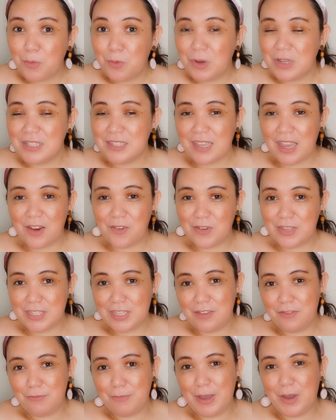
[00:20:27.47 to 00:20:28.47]
once I
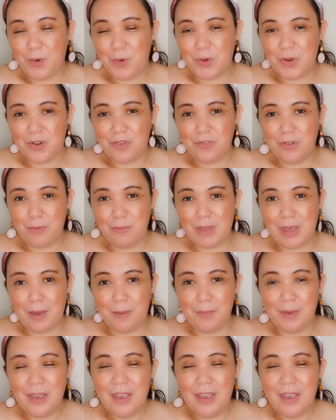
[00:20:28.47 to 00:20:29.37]
receive my order from them.